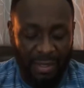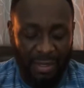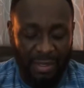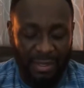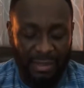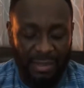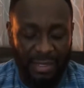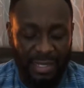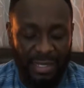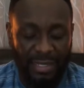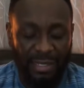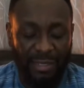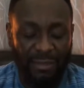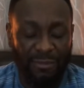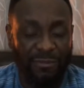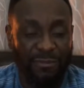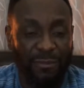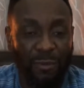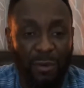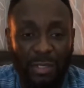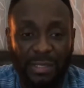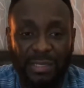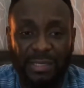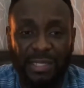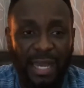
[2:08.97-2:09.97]
Then the
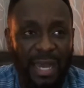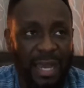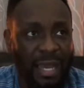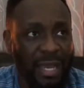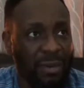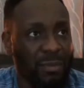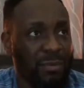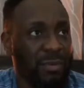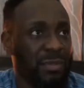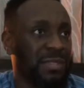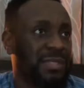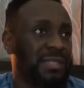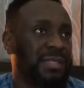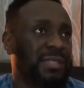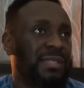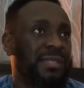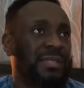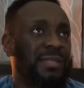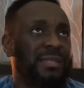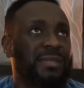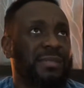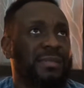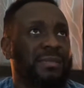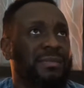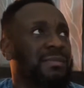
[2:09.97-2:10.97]
fourth guy
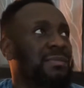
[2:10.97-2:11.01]
was